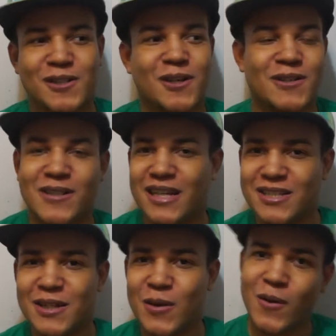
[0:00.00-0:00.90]
show, so
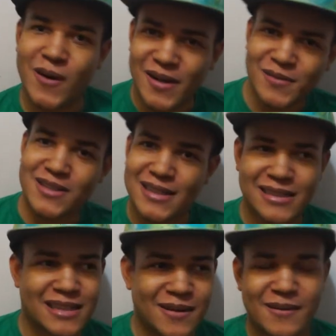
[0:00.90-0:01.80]
Legend of Korra, it was
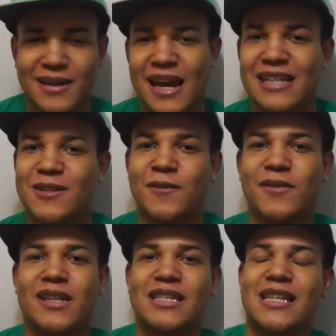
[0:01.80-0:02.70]
like, I uh, had certain
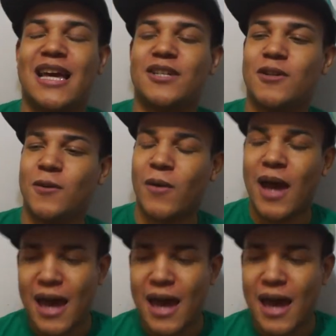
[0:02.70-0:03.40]
feelings of that too.